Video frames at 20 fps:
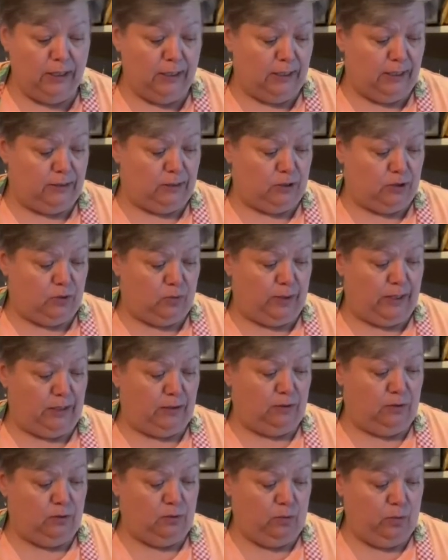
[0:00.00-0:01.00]
It's
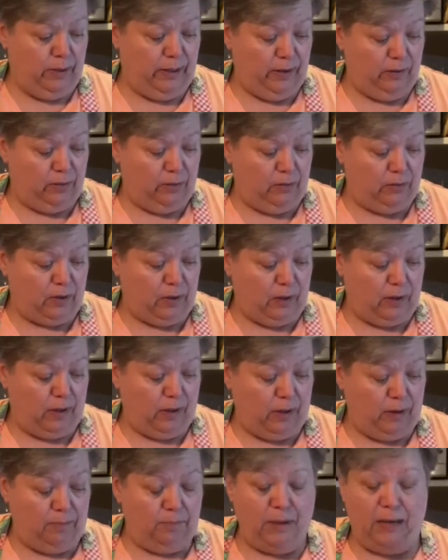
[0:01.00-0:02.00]
sweetened with
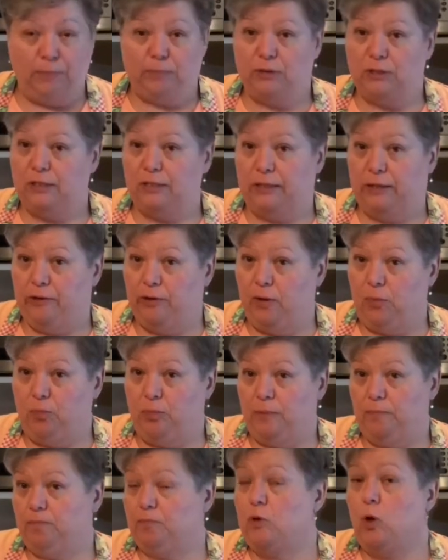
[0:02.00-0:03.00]
maple syrup
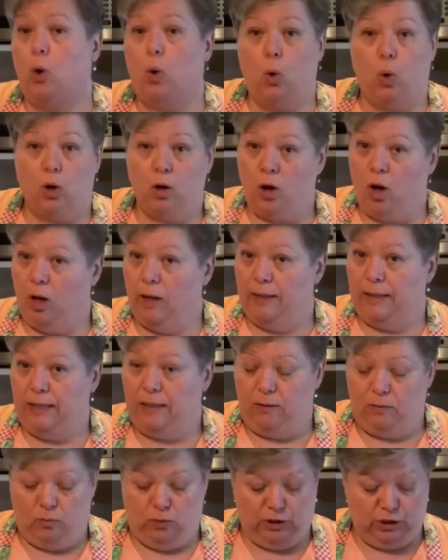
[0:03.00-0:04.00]
or
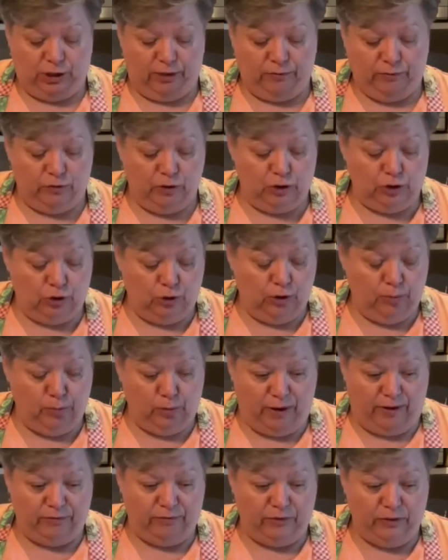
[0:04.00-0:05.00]
honey, whichever is your
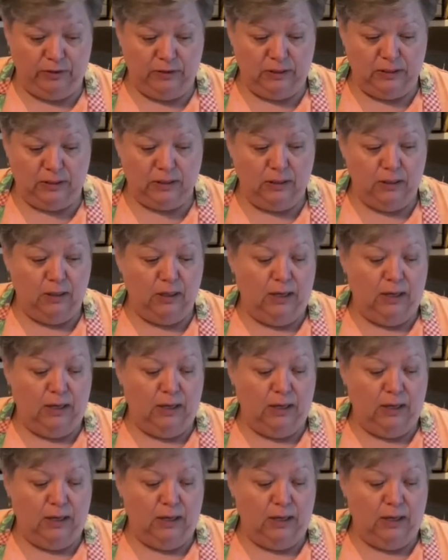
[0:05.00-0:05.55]
preference.